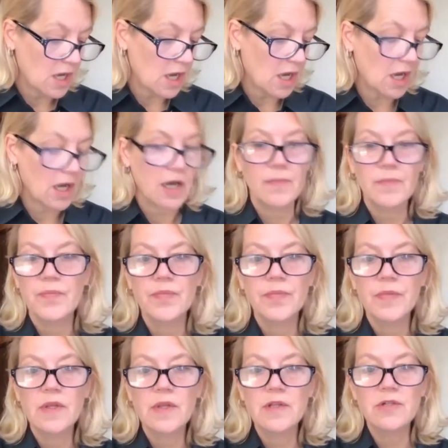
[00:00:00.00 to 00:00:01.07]
Um,
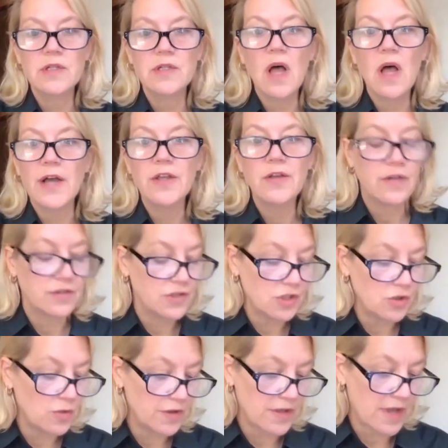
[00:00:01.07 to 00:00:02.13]
there's a lot you can
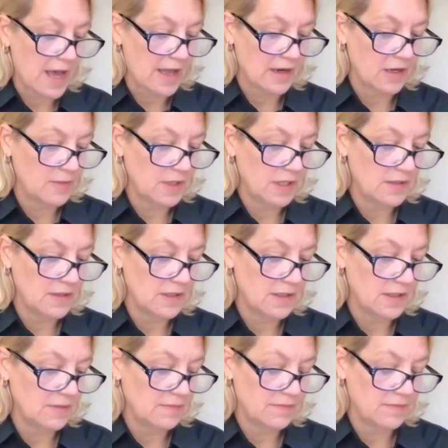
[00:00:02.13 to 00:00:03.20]
do with that. I mean,
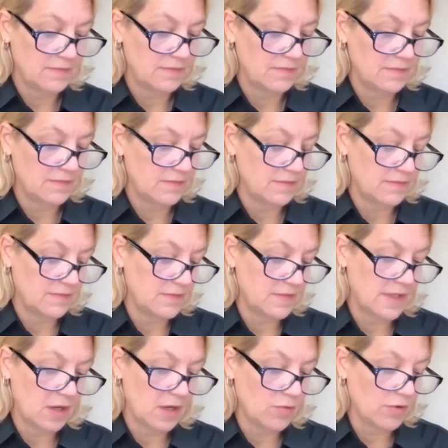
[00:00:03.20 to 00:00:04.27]
they
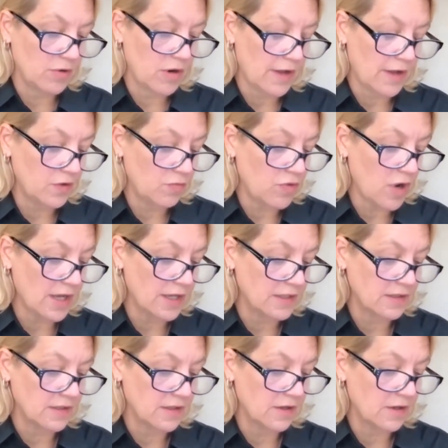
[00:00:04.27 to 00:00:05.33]
they were on the
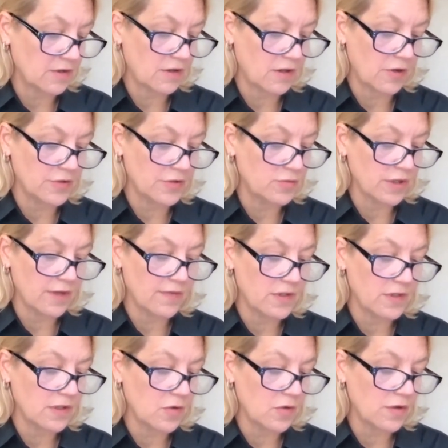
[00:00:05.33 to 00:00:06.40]
run. Their clothes were given
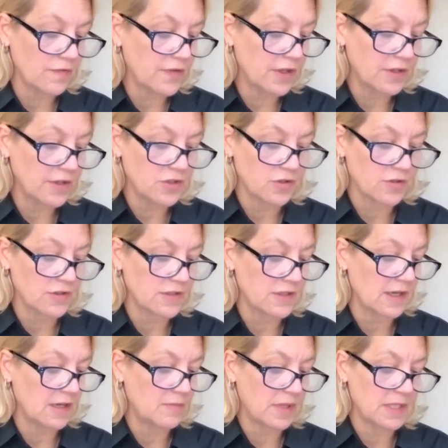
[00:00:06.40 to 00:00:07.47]
to local villagers.
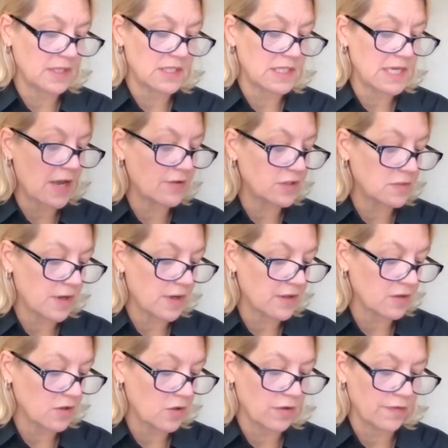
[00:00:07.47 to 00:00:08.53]
They had been denounced by
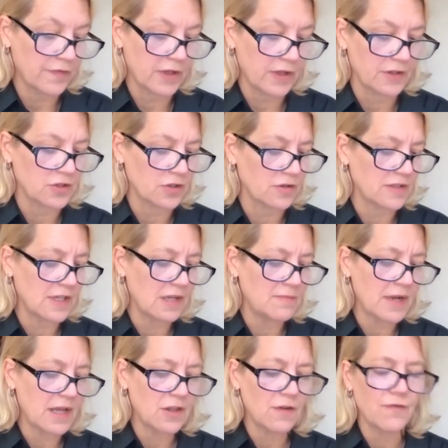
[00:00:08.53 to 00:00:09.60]
the local villagers. They had
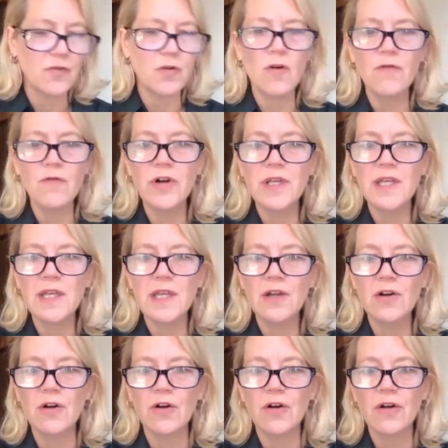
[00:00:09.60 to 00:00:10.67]
been there for over a
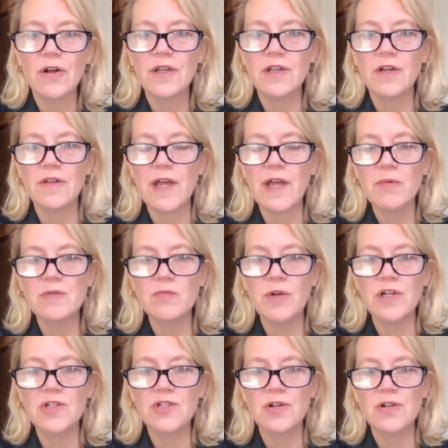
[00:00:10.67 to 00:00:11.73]
year. You know, that was
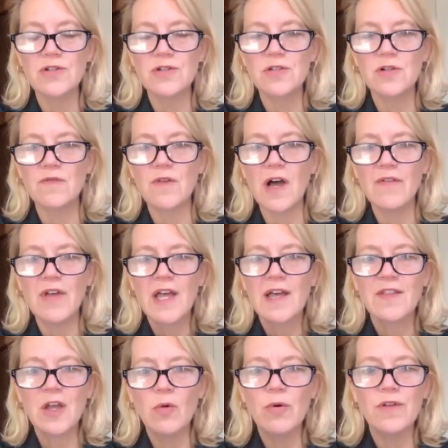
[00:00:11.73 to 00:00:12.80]
what it took to survive.
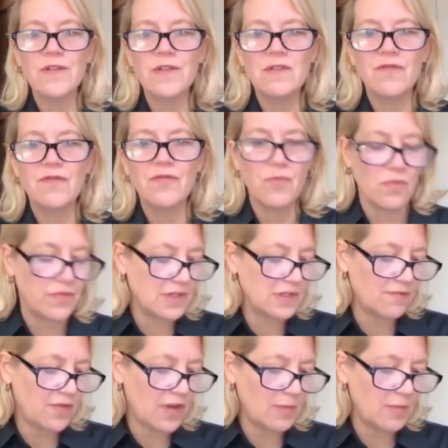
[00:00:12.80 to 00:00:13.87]
They were this
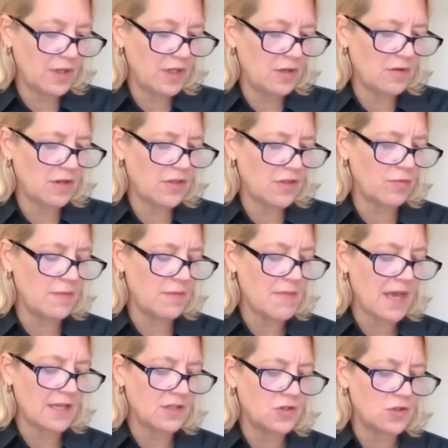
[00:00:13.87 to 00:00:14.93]
this family unit, three
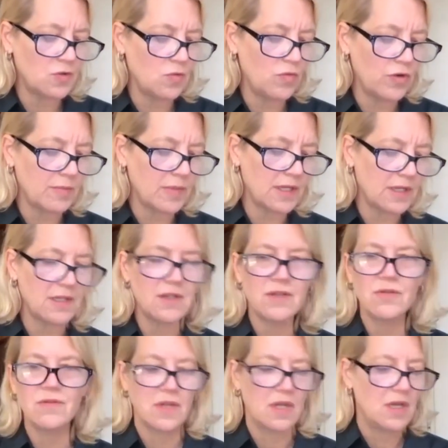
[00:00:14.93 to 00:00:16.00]
men, two women, and
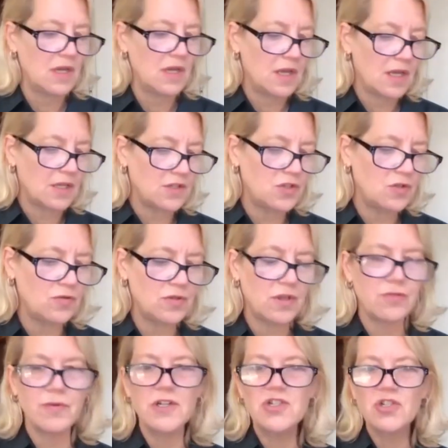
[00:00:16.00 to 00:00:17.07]
and two,
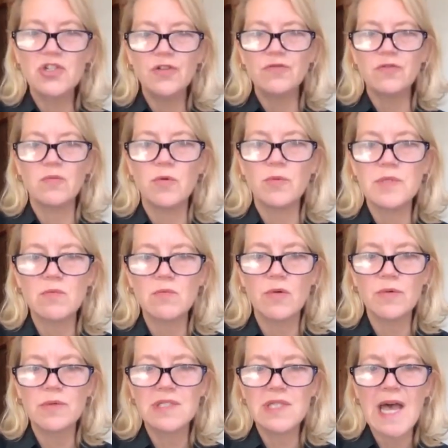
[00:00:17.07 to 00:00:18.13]
three children. What was what
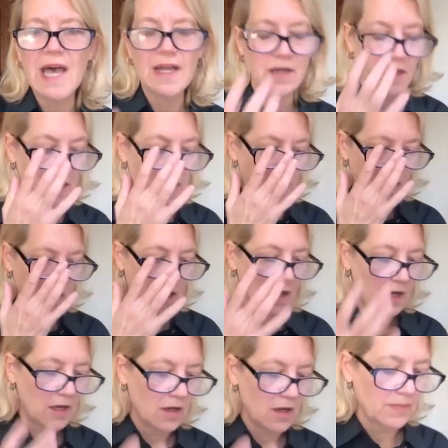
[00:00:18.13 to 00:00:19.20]
was that
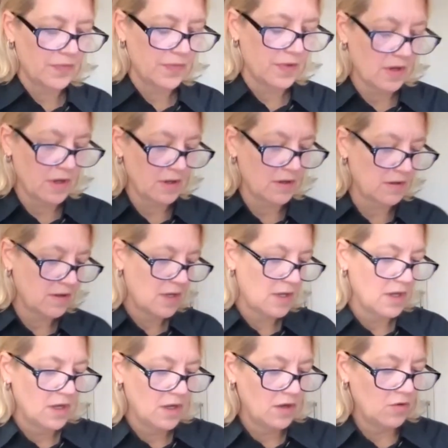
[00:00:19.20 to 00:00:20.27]
um, uh,
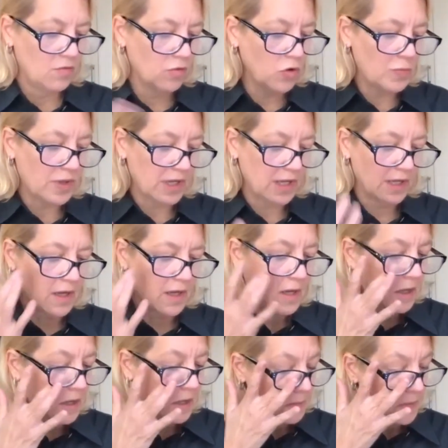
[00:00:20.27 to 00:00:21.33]
grouping?
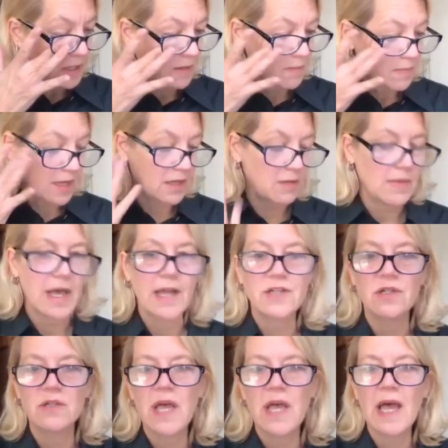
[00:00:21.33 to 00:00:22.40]
Um, and, and
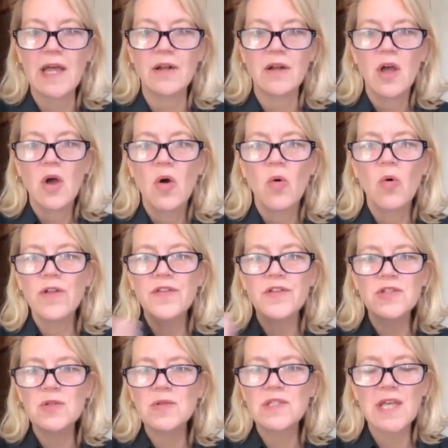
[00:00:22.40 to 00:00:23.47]
imagine that. Or the
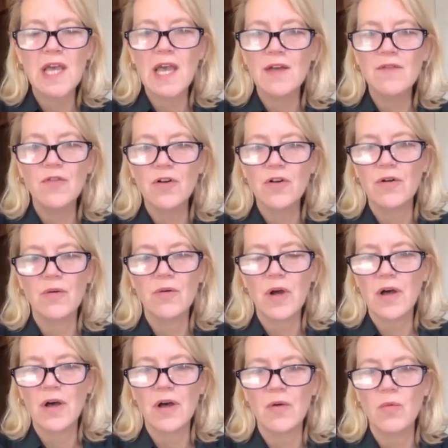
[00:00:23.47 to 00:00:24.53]
Sutzkever
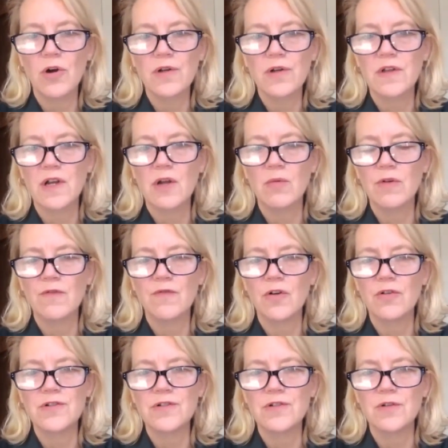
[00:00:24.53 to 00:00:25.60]
uh, work that I
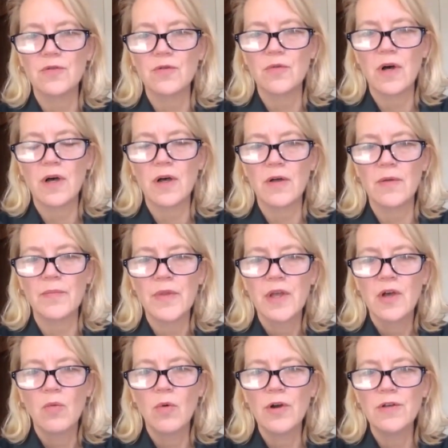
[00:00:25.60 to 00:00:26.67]
referred to, um,
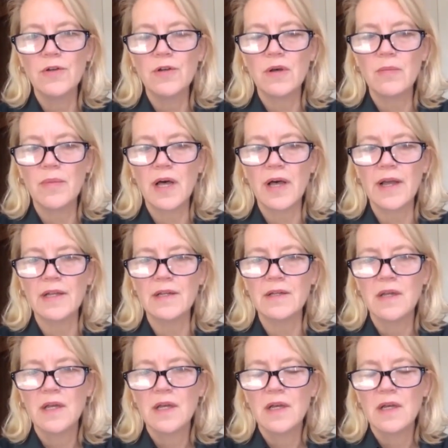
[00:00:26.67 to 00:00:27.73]
where you combine
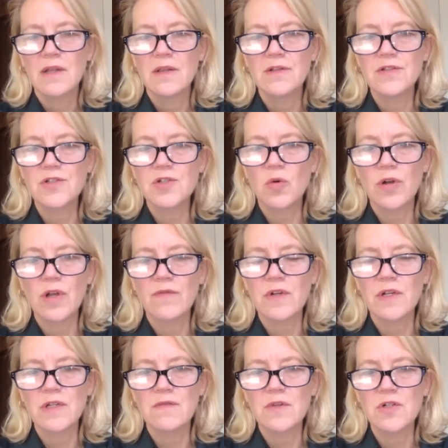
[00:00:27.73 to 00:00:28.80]
the story of
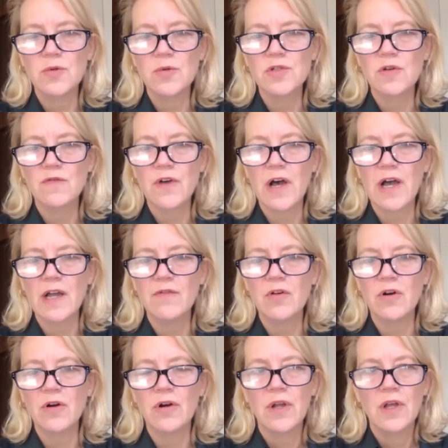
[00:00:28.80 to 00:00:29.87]
an individual
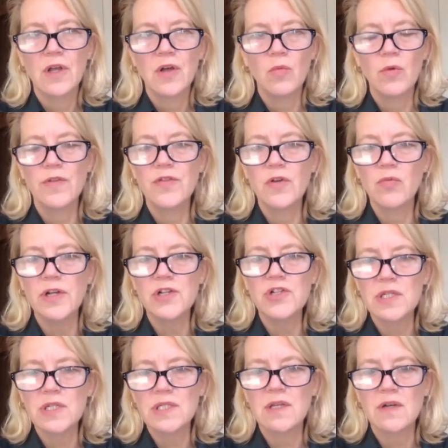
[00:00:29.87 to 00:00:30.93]
survivor with the
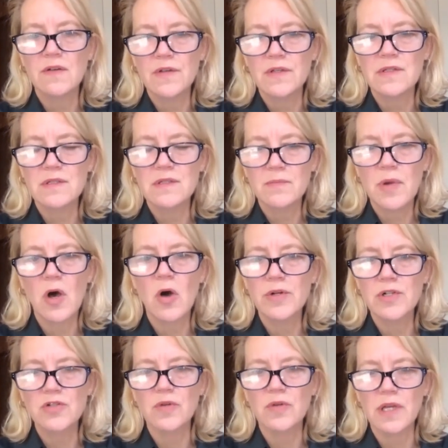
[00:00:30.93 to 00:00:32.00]
richness of his
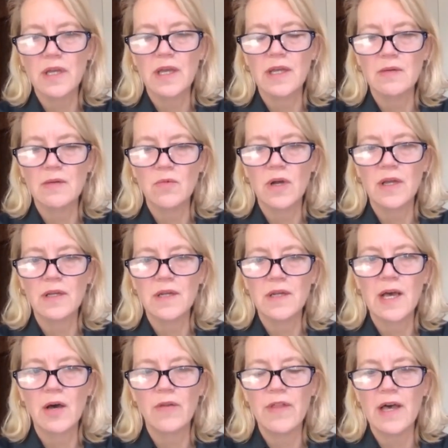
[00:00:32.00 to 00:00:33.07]
poetry and, and
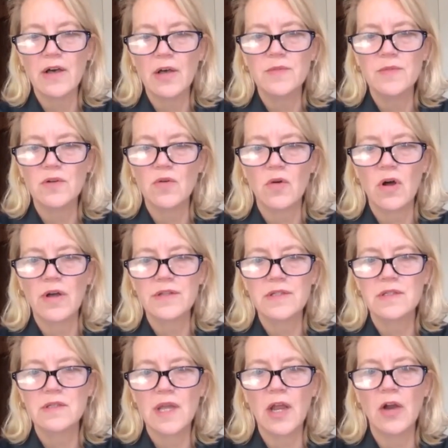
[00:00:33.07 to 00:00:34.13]
how that comes
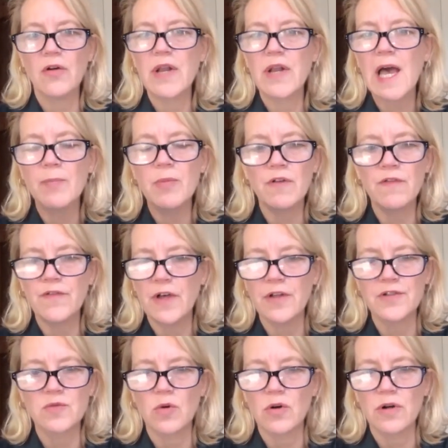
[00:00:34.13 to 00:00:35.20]
across. Aaron
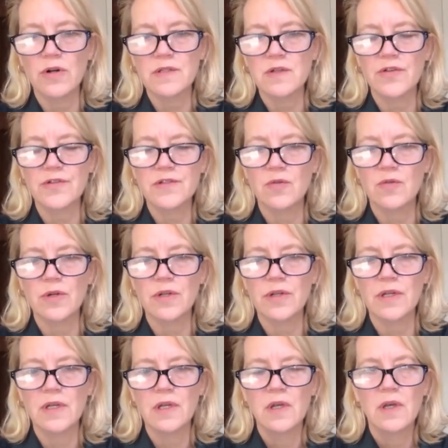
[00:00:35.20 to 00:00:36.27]
Appelfeld's work is also
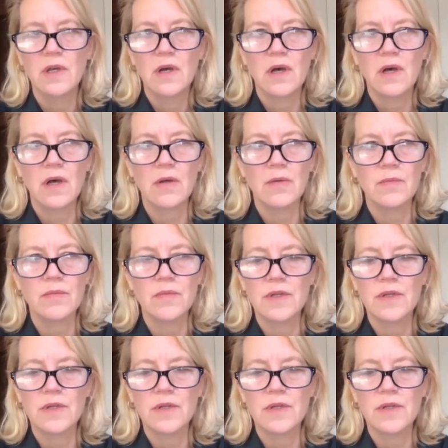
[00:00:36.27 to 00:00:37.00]
really um,